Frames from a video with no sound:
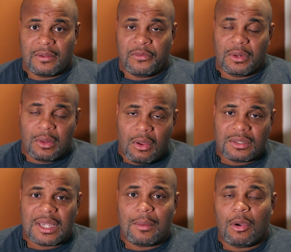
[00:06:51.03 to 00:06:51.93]
For a long
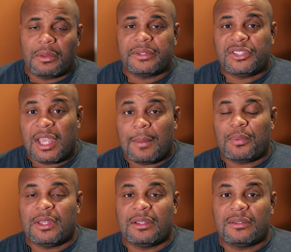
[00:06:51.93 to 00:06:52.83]
time, all the
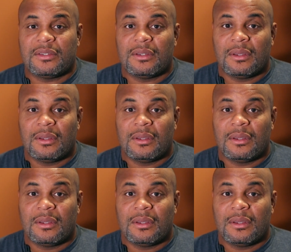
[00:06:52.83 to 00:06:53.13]
champions